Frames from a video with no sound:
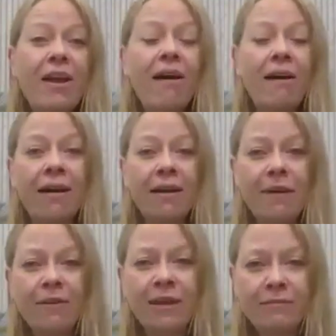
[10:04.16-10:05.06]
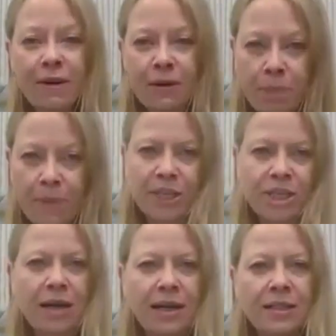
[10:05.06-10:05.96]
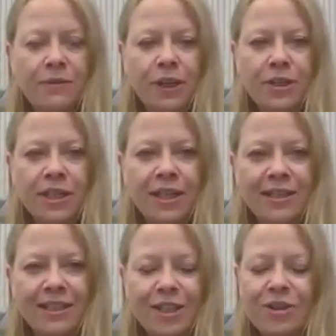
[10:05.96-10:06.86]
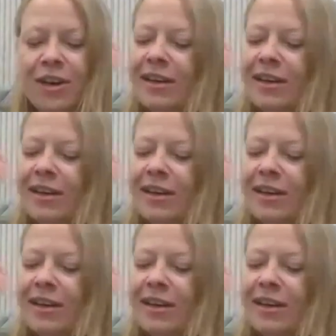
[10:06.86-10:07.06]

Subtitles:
high, very, very big challenge for you to try